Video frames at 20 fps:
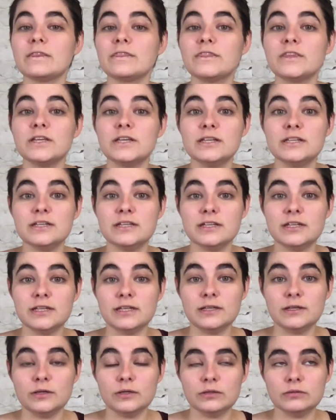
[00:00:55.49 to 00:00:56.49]

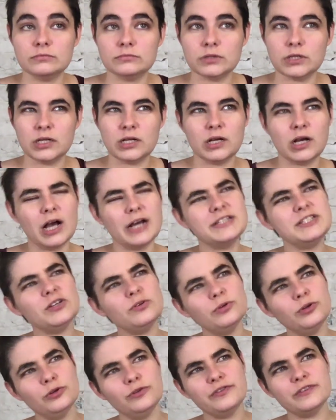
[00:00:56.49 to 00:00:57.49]
I
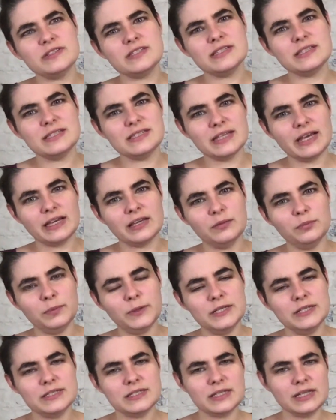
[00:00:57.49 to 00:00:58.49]
don't know if it's the second
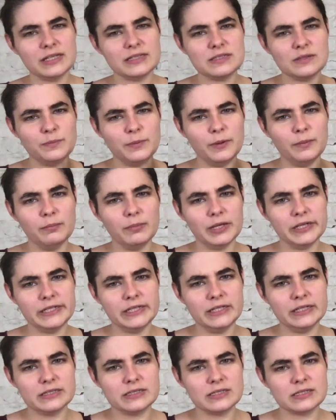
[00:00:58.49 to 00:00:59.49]
piece, it gets a bit
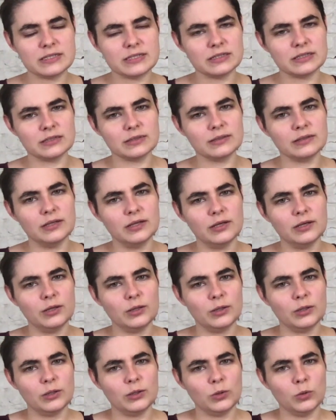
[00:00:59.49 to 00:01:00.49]
muddy as to
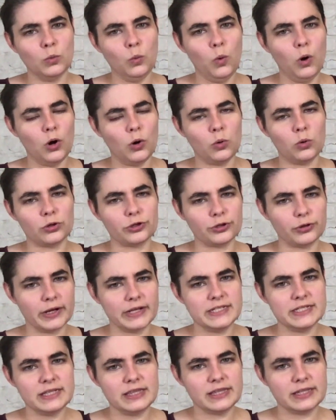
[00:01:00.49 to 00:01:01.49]
what order I
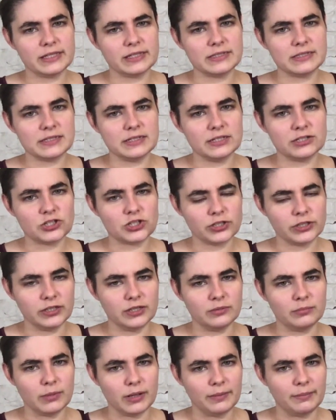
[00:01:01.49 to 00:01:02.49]
did things
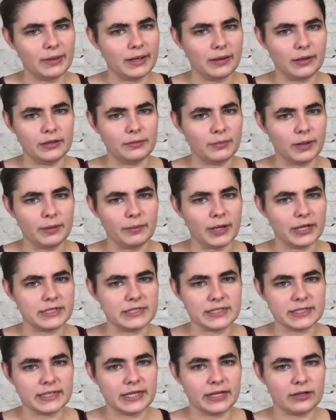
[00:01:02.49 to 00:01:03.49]
initially in my
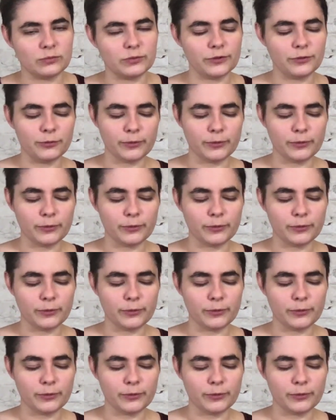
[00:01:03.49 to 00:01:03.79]
mind, I can't really